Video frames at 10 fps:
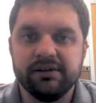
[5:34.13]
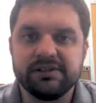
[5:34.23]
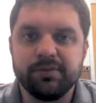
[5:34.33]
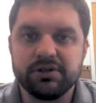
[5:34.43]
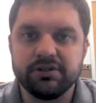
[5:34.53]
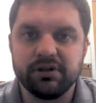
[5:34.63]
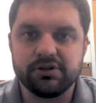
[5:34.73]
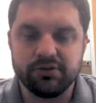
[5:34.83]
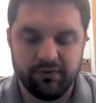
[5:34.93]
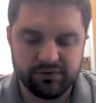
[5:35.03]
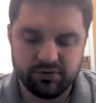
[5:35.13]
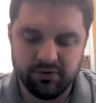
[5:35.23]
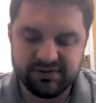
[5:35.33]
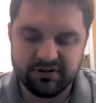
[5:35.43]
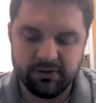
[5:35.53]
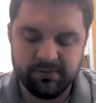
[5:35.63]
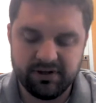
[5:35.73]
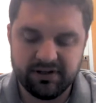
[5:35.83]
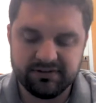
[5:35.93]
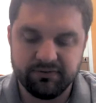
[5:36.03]
and especially control of Jerusalem,
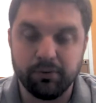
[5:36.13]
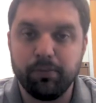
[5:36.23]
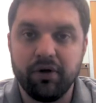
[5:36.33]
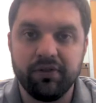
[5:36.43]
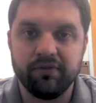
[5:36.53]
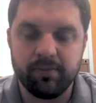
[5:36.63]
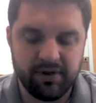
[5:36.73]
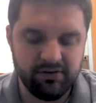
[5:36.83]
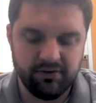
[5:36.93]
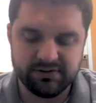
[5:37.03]
because for both of them,